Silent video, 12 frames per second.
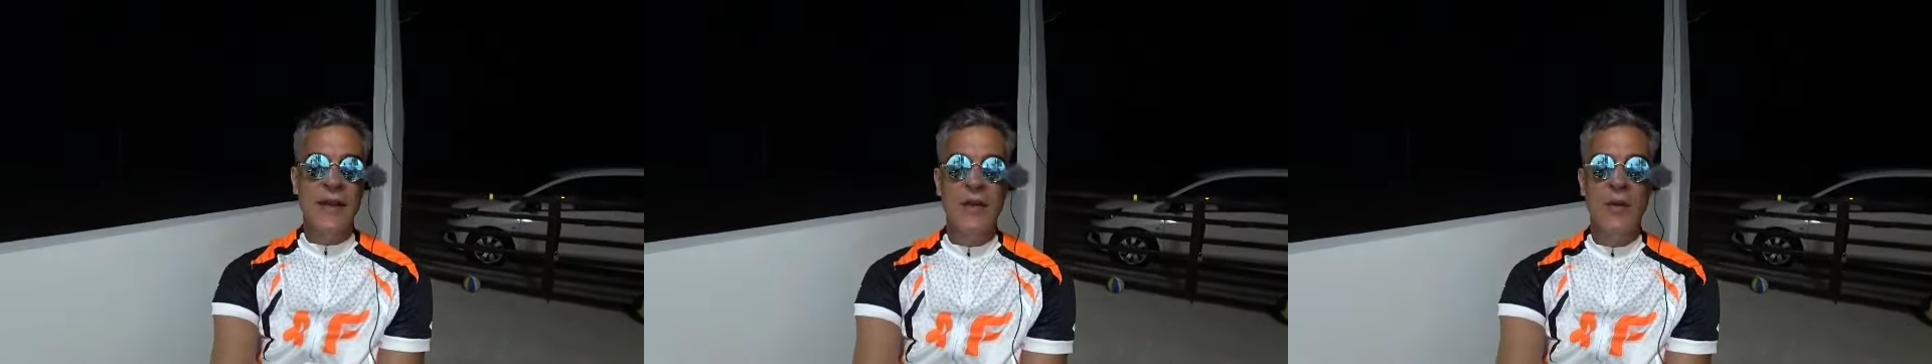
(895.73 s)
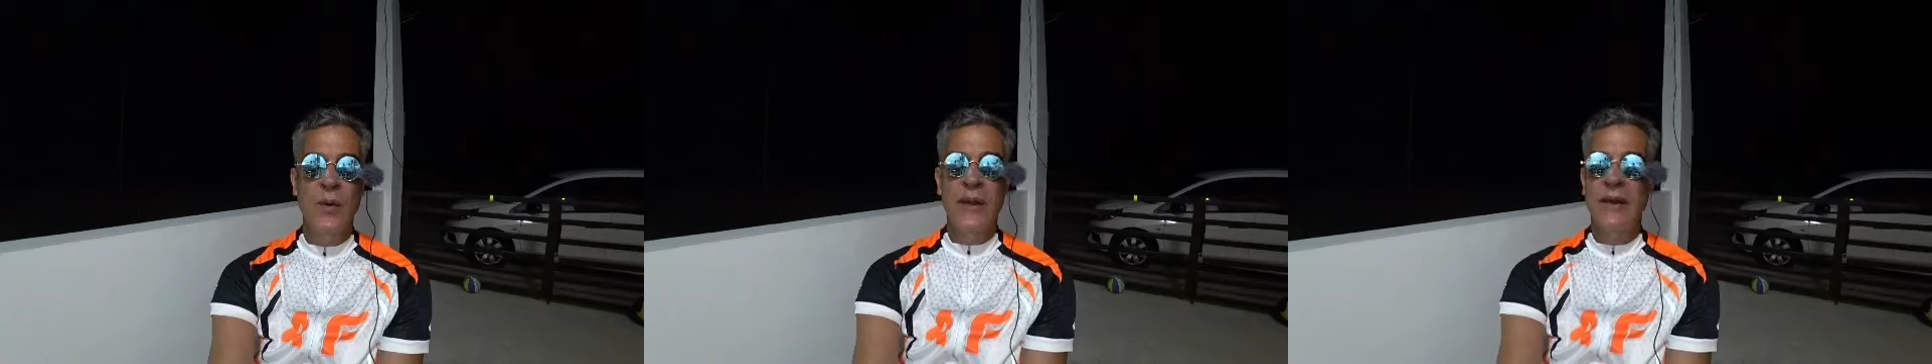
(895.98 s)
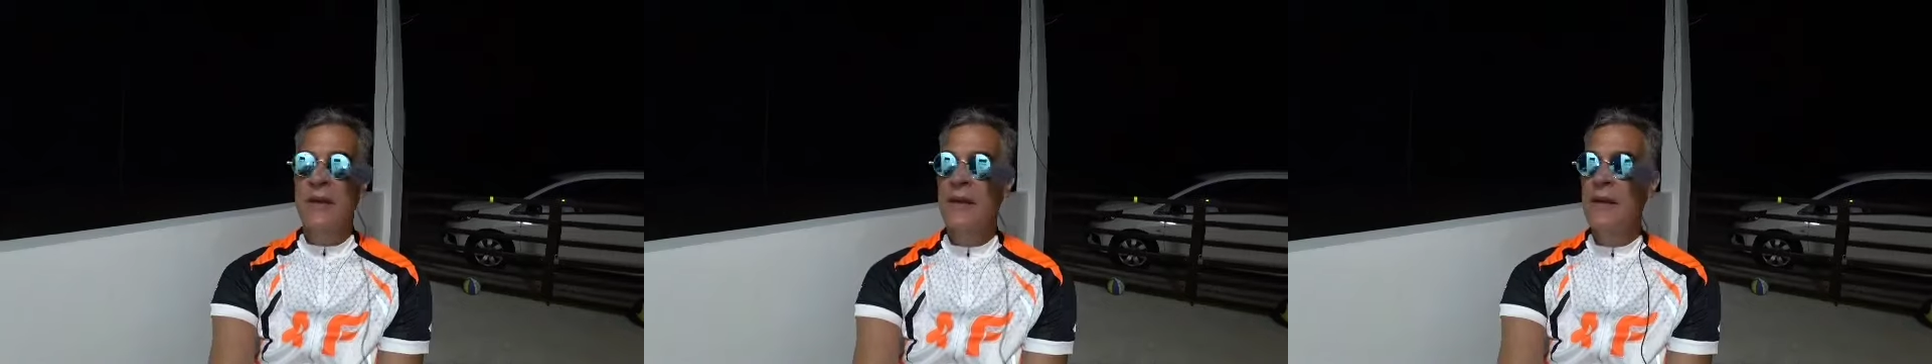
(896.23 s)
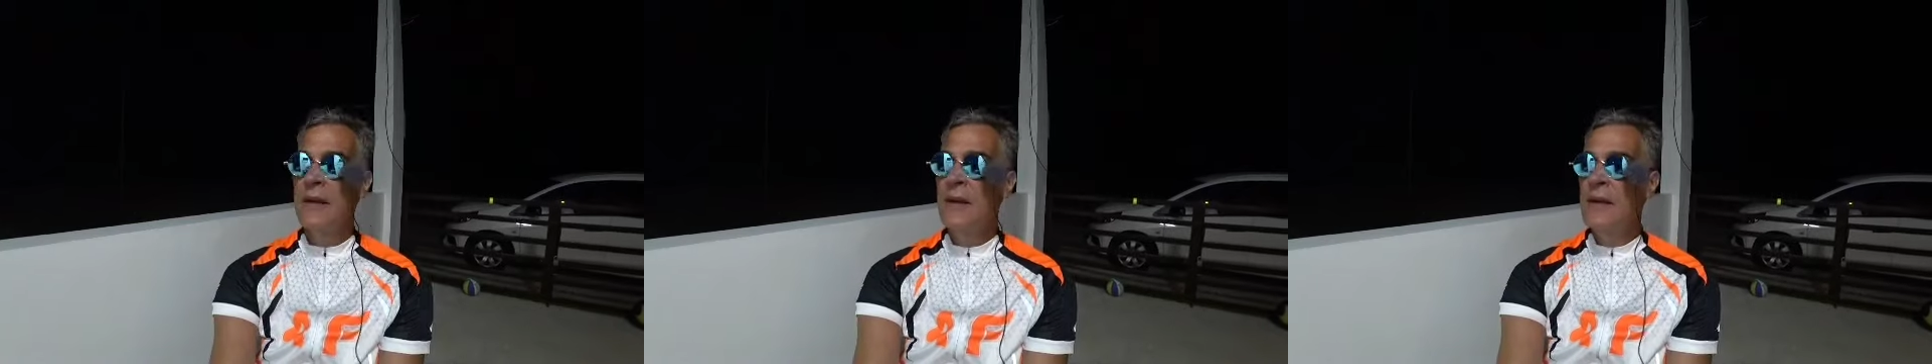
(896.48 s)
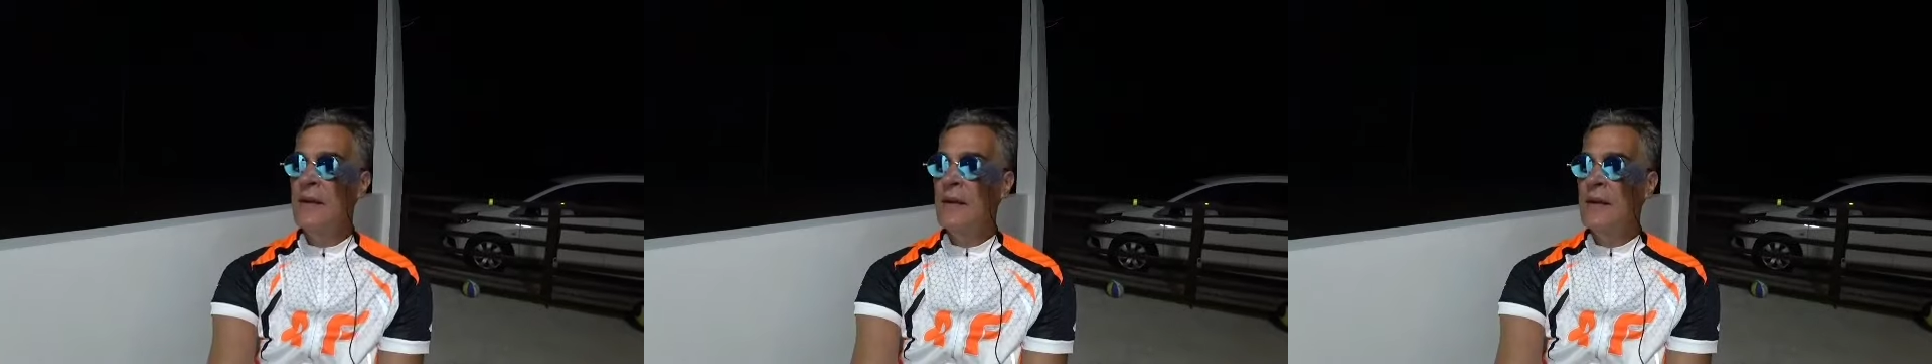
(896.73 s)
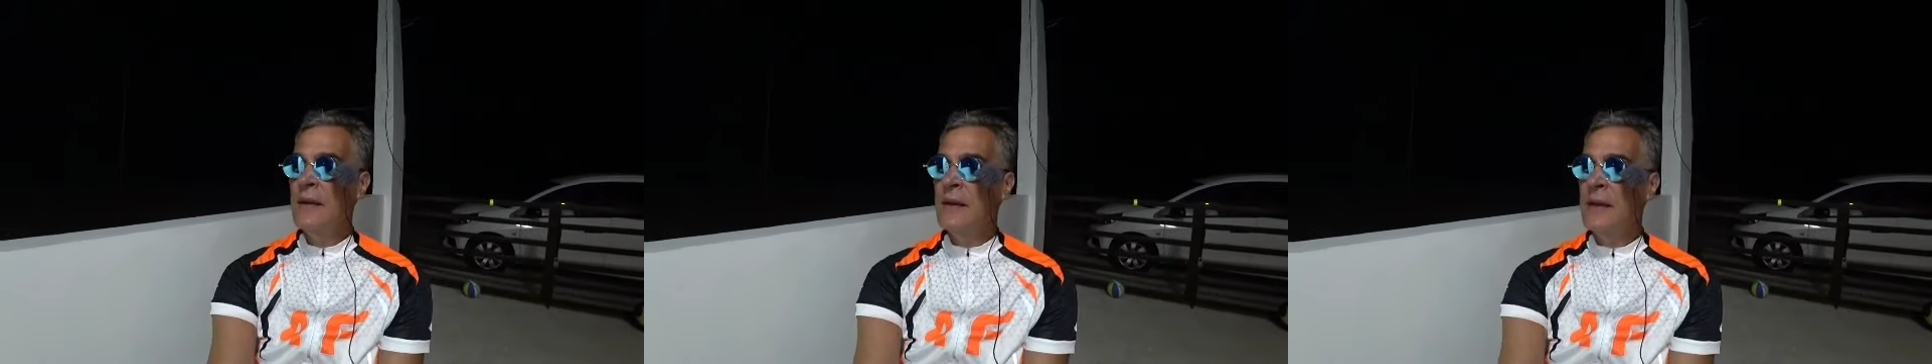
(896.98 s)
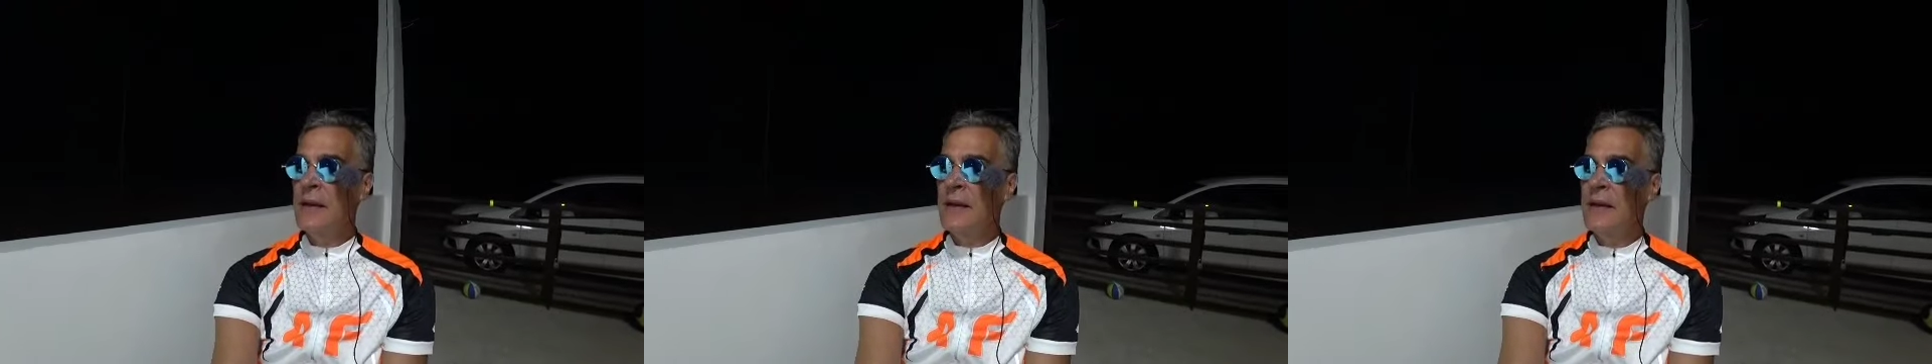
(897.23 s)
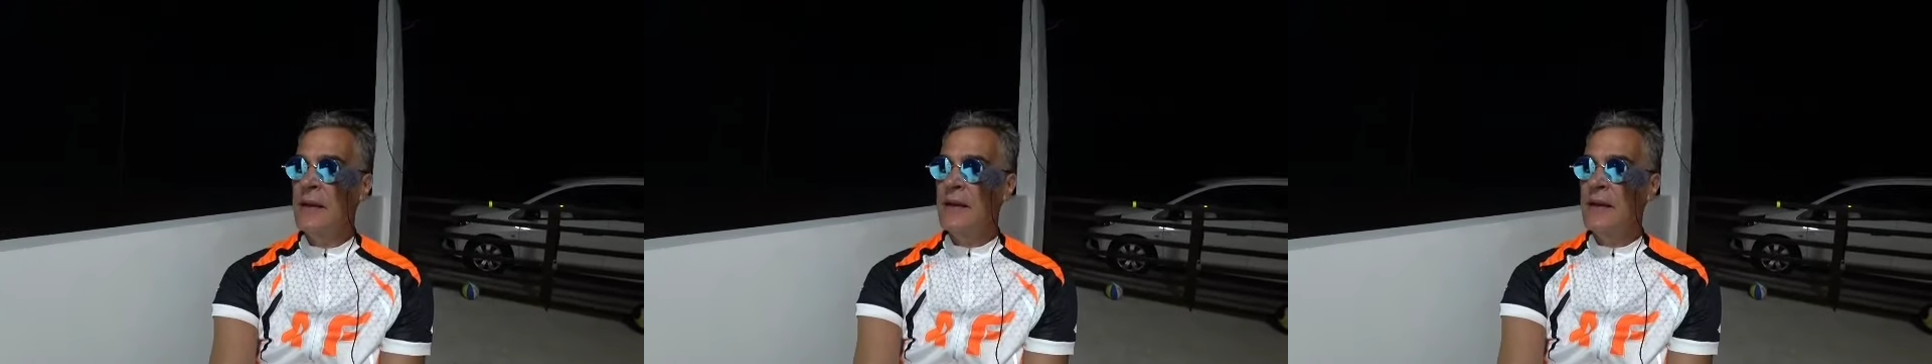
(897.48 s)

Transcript: that quit. And